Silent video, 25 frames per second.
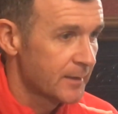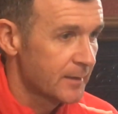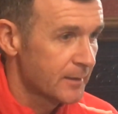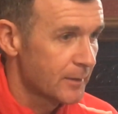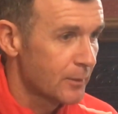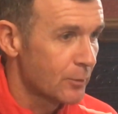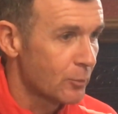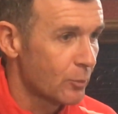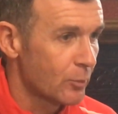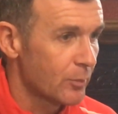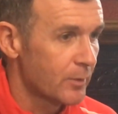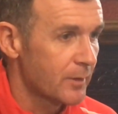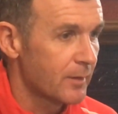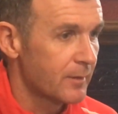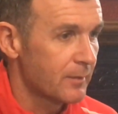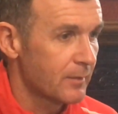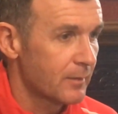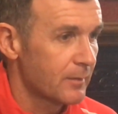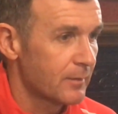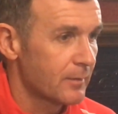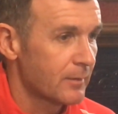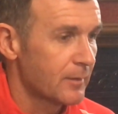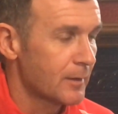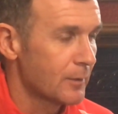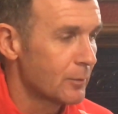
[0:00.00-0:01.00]
you know,
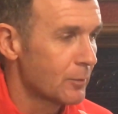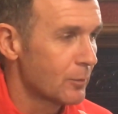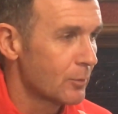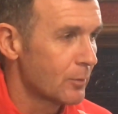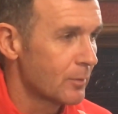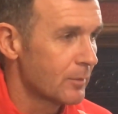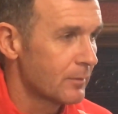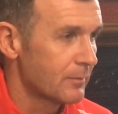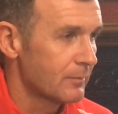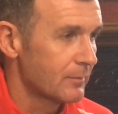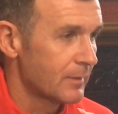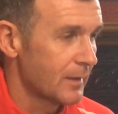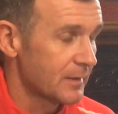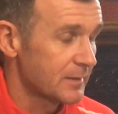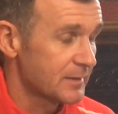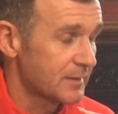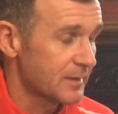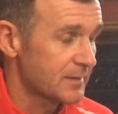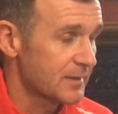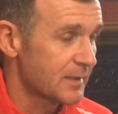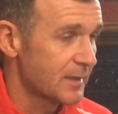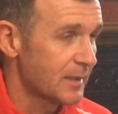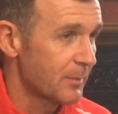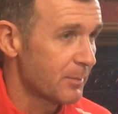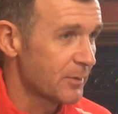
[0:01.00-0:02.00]
then, as I
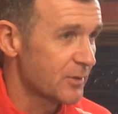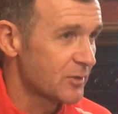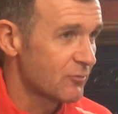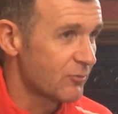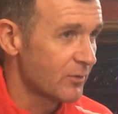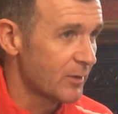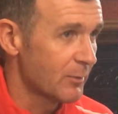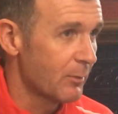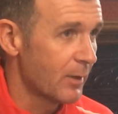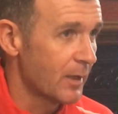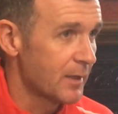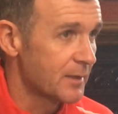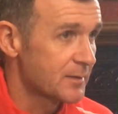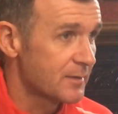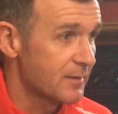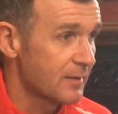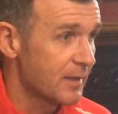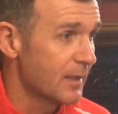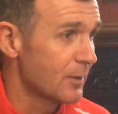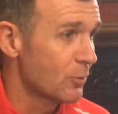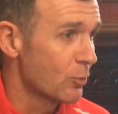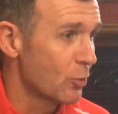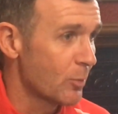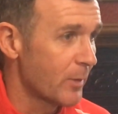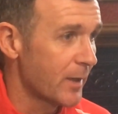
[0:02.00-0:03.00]
say about streetwise,
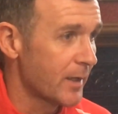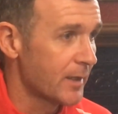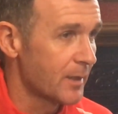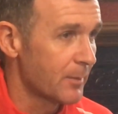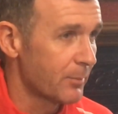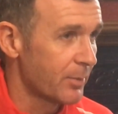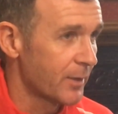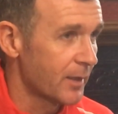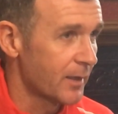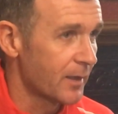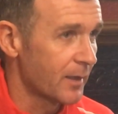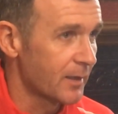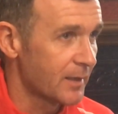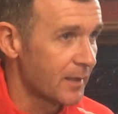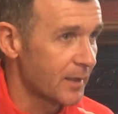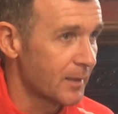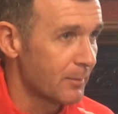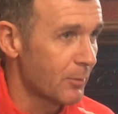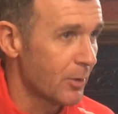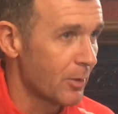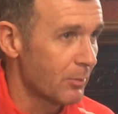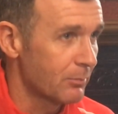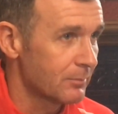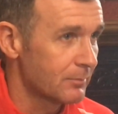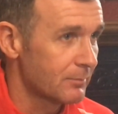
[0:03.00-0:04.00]
they know when to break a
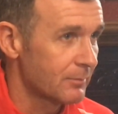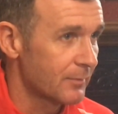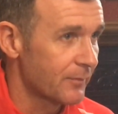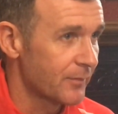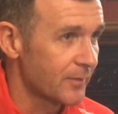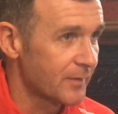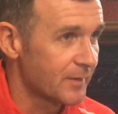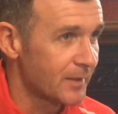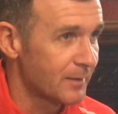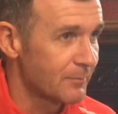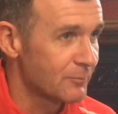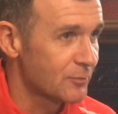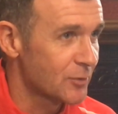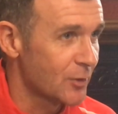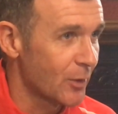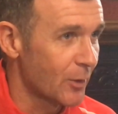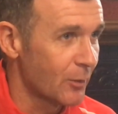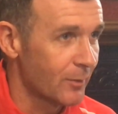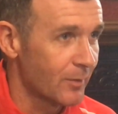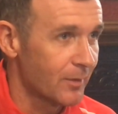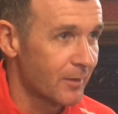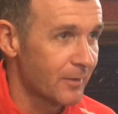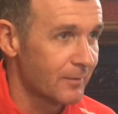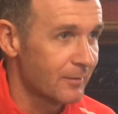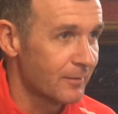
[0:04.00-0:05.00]
game up. If a team's
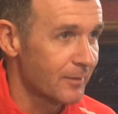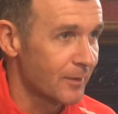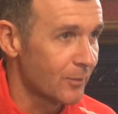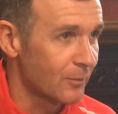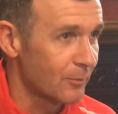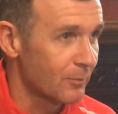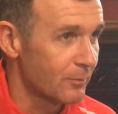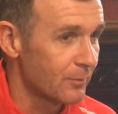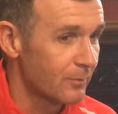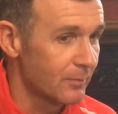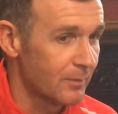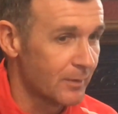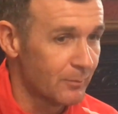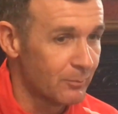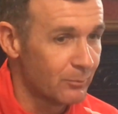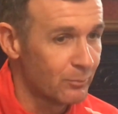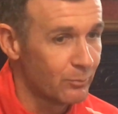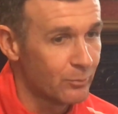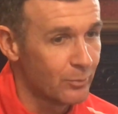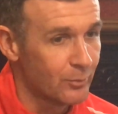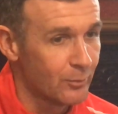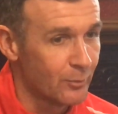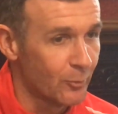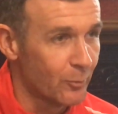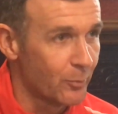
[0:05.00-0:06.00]
countering,
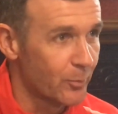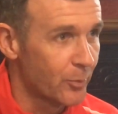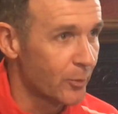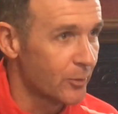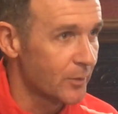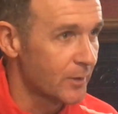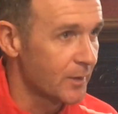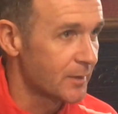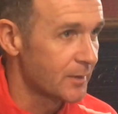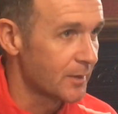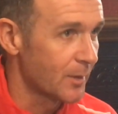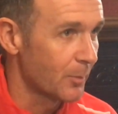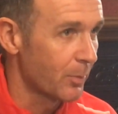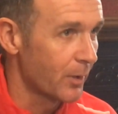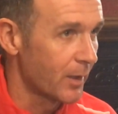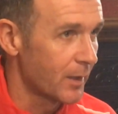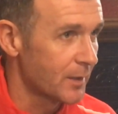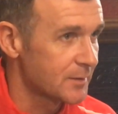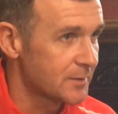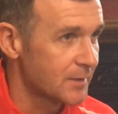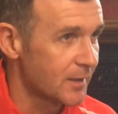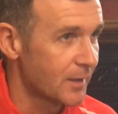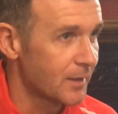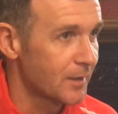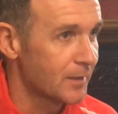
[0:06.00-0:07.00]
they'll put you in your
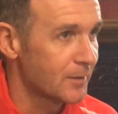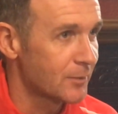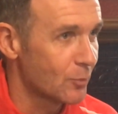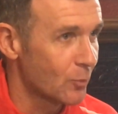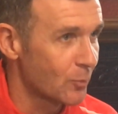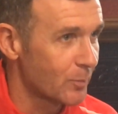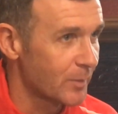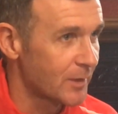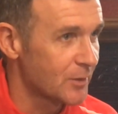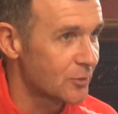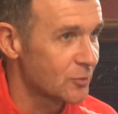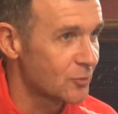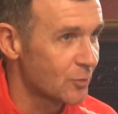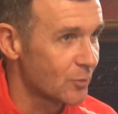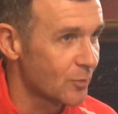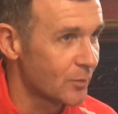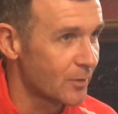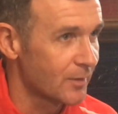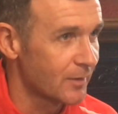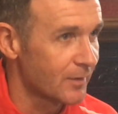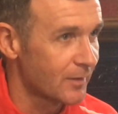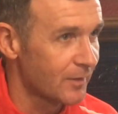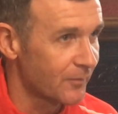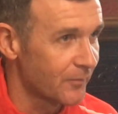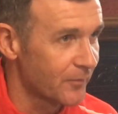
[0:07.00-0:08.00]
backside and they'll make sure
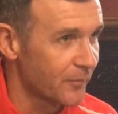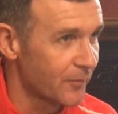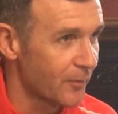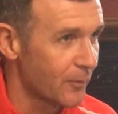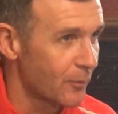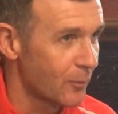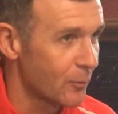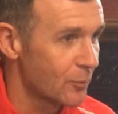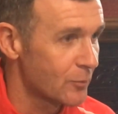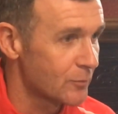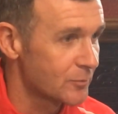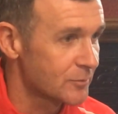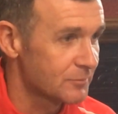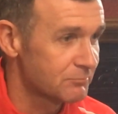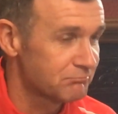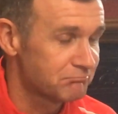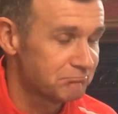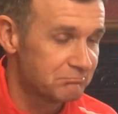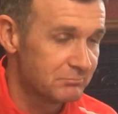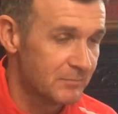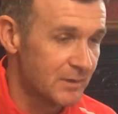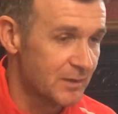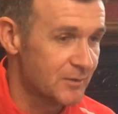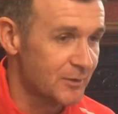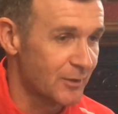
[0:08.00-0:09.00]
they get fouls,
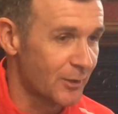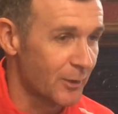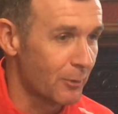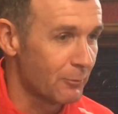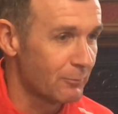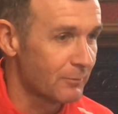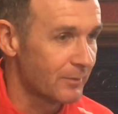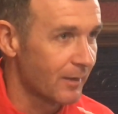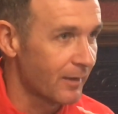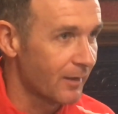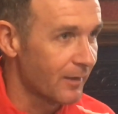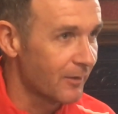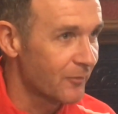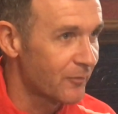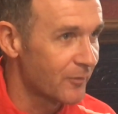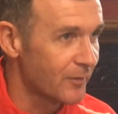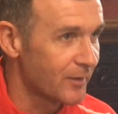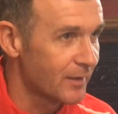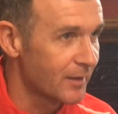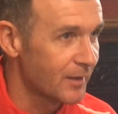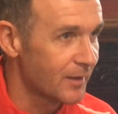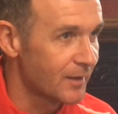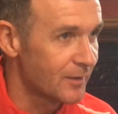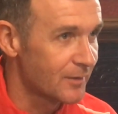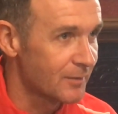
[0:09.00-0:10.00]
they surround the
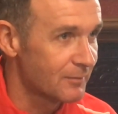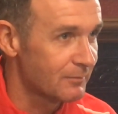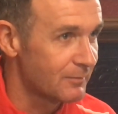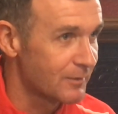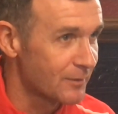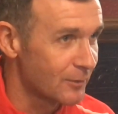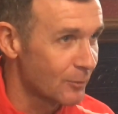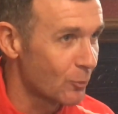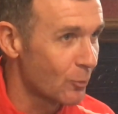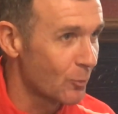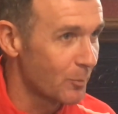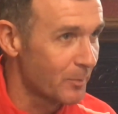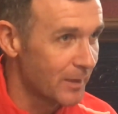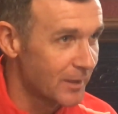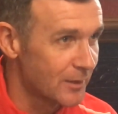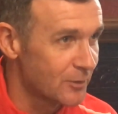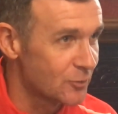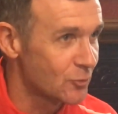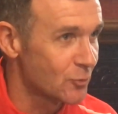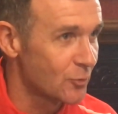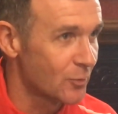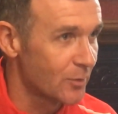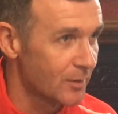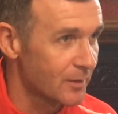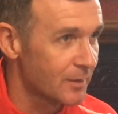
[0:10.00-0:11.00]
referee, you know, make
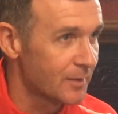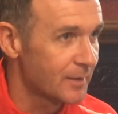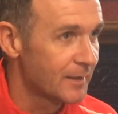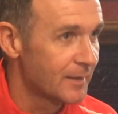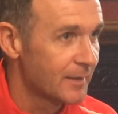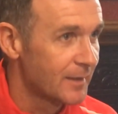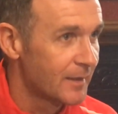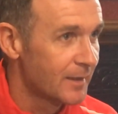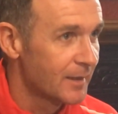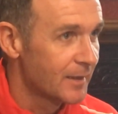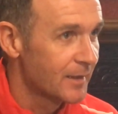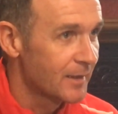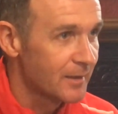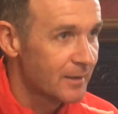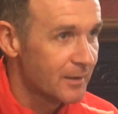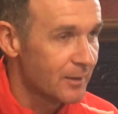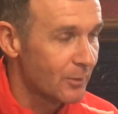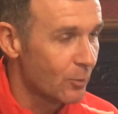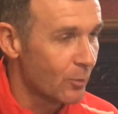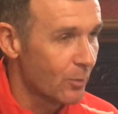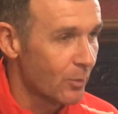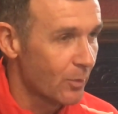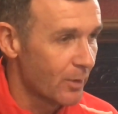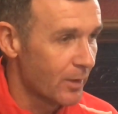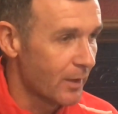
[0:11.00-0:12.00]
sure, you
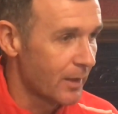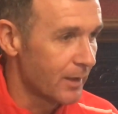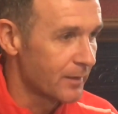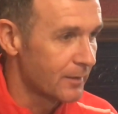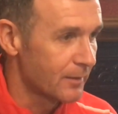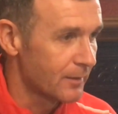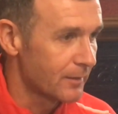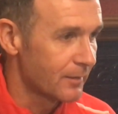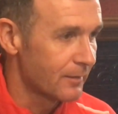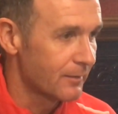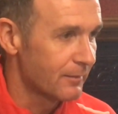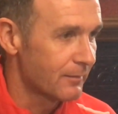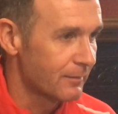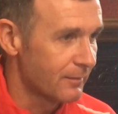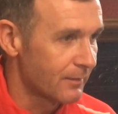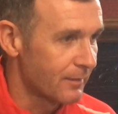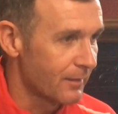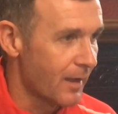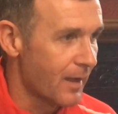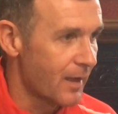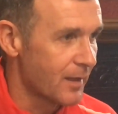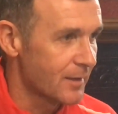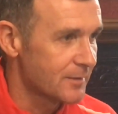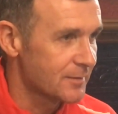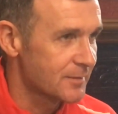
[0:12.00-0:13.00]
know, and
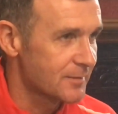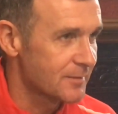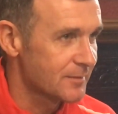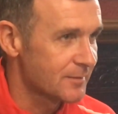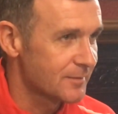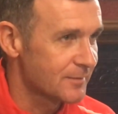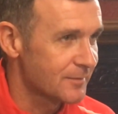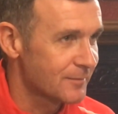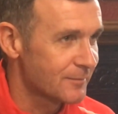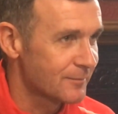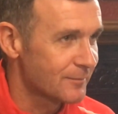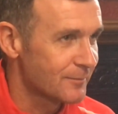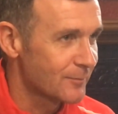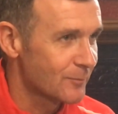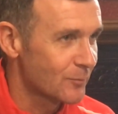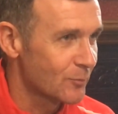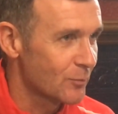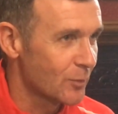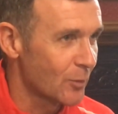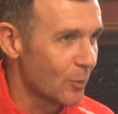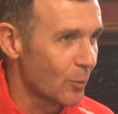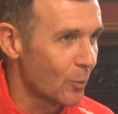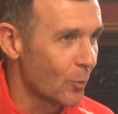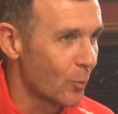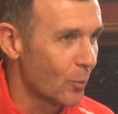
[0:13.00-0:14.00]
that's,
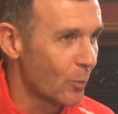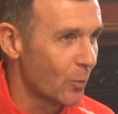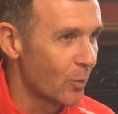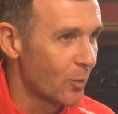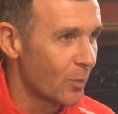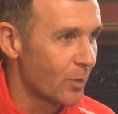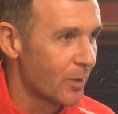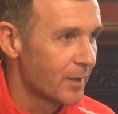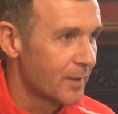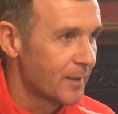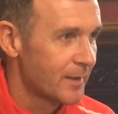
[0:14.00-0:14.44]
you know,